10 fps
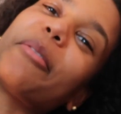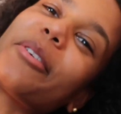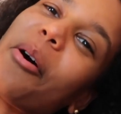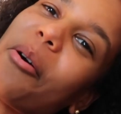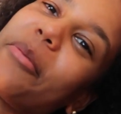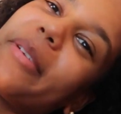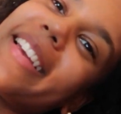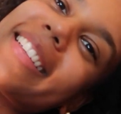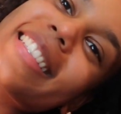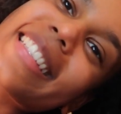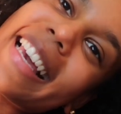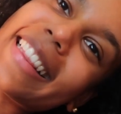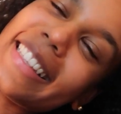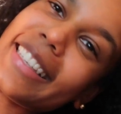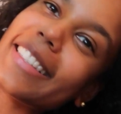would always
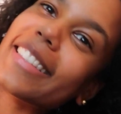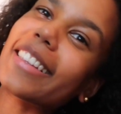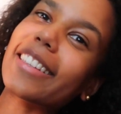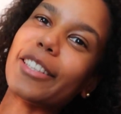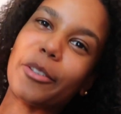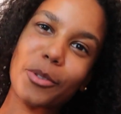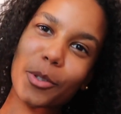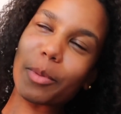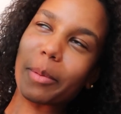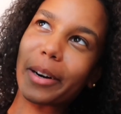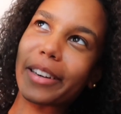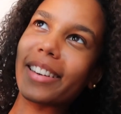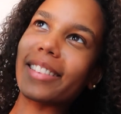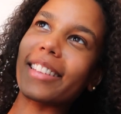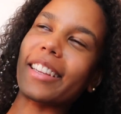get these at the little
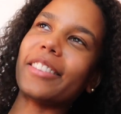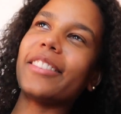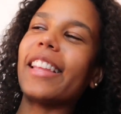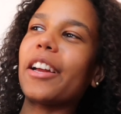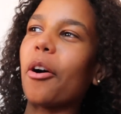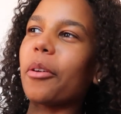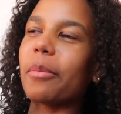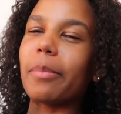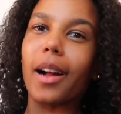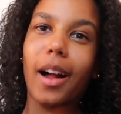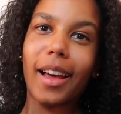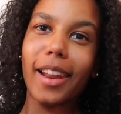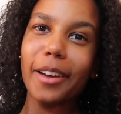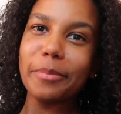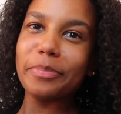supermarket. That they call them
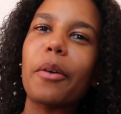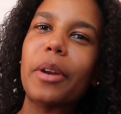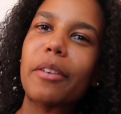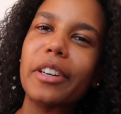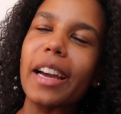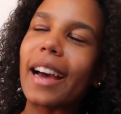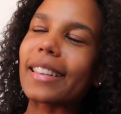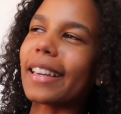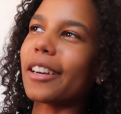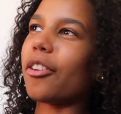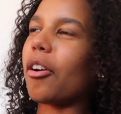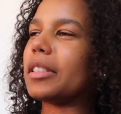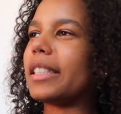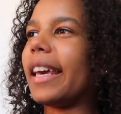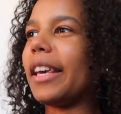bakala. And whenever I had like a long
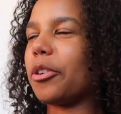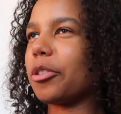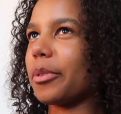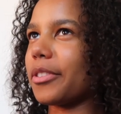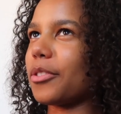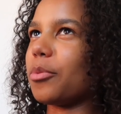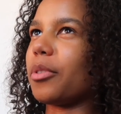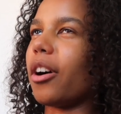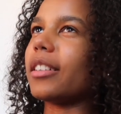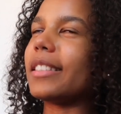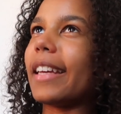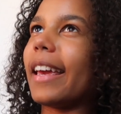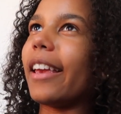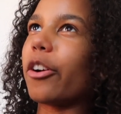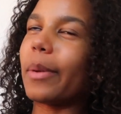day, or it was a super hot
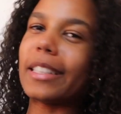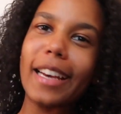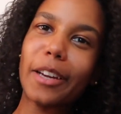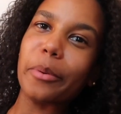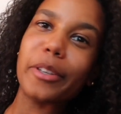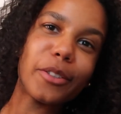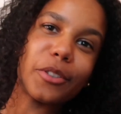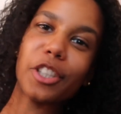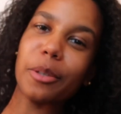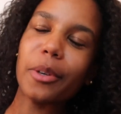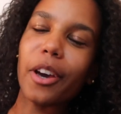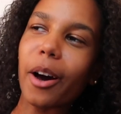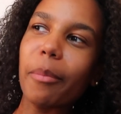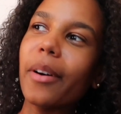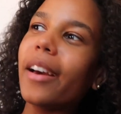day, or my dad wanted to cheer me
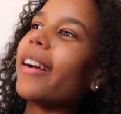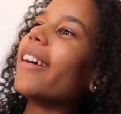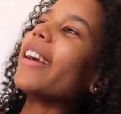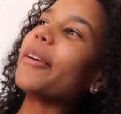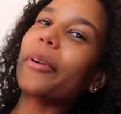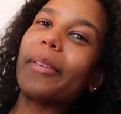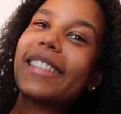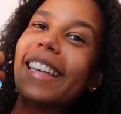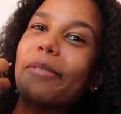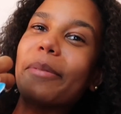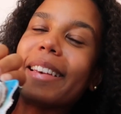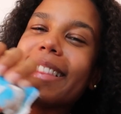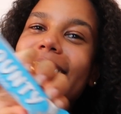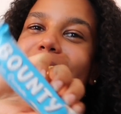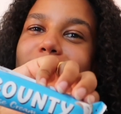up, he would always get me
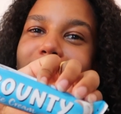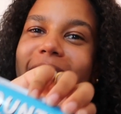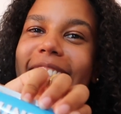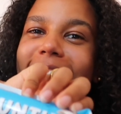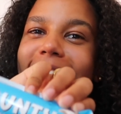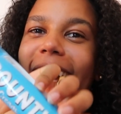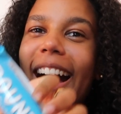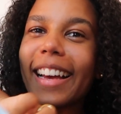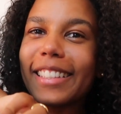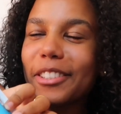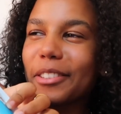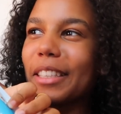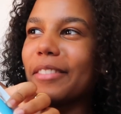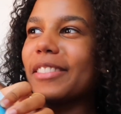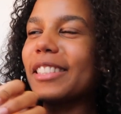these bounty ice
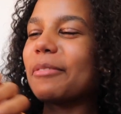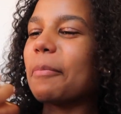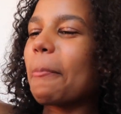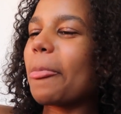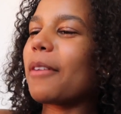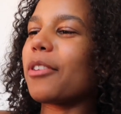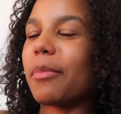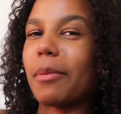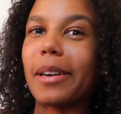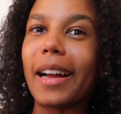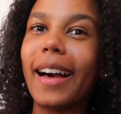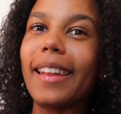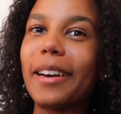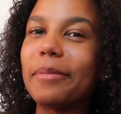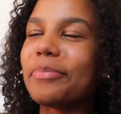creams from the
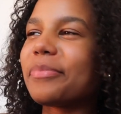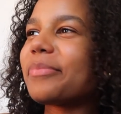bakala.